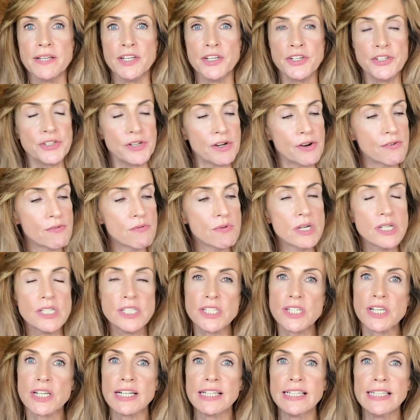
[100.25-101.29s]
You don't want
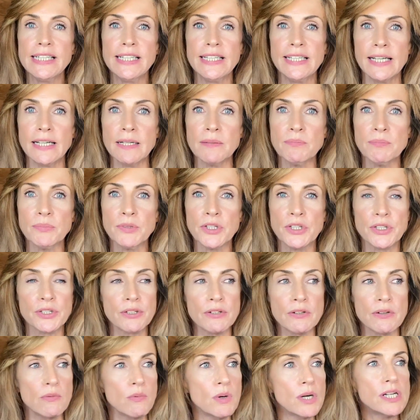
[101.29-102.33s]
to clean up, you
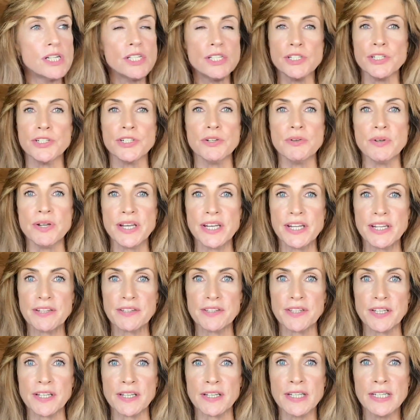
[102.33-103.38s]
don't want to do
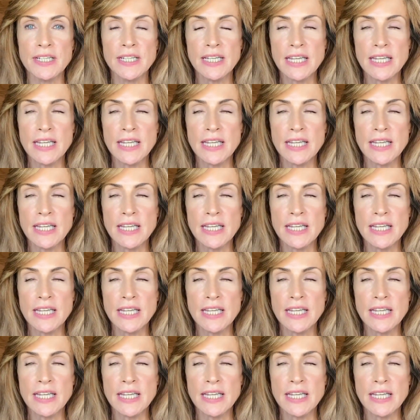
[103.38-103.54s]
anything.